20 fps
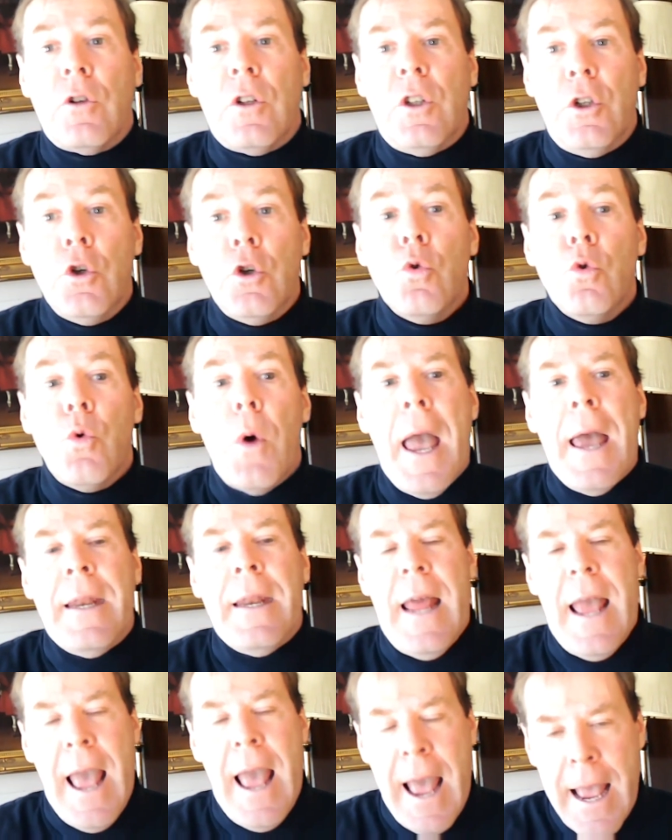Q
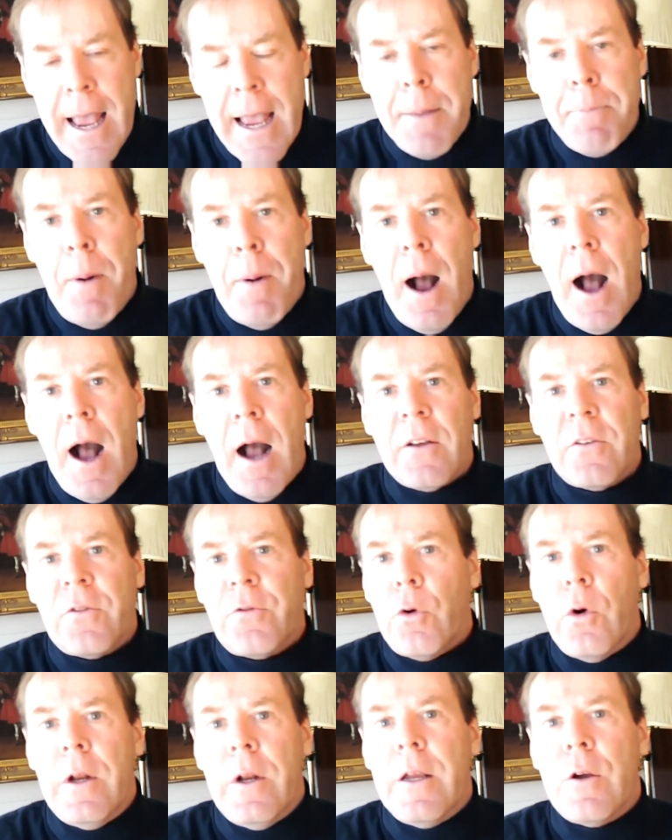and A box
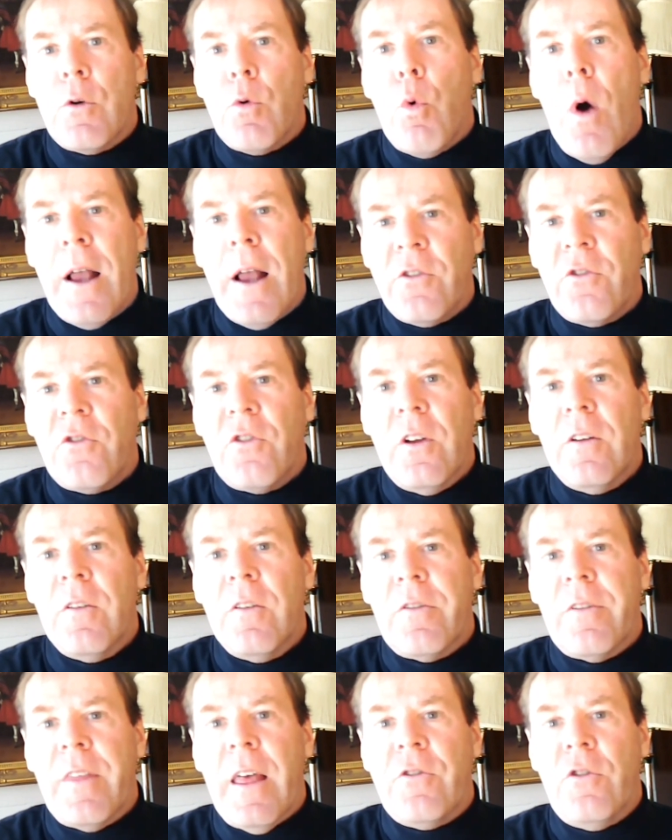for any
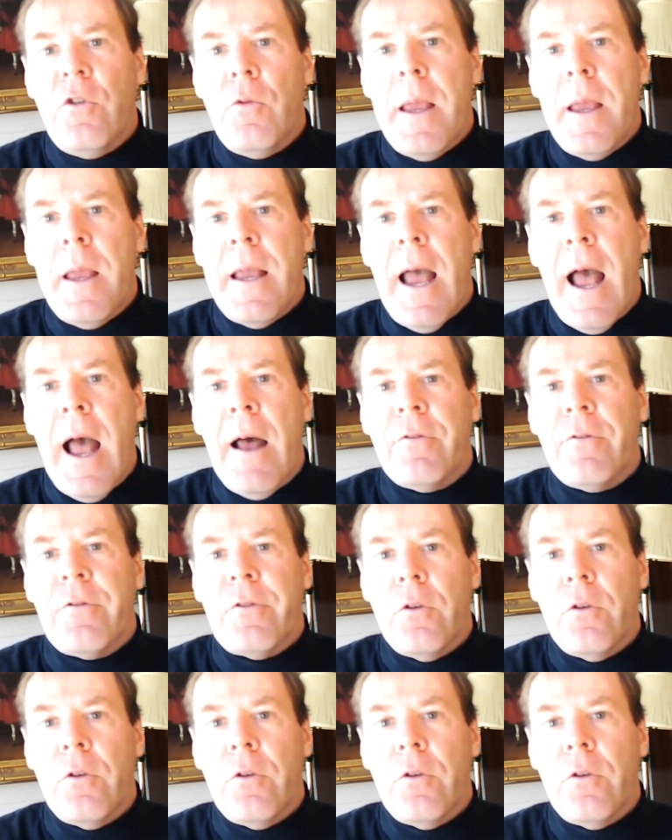questions that you may have.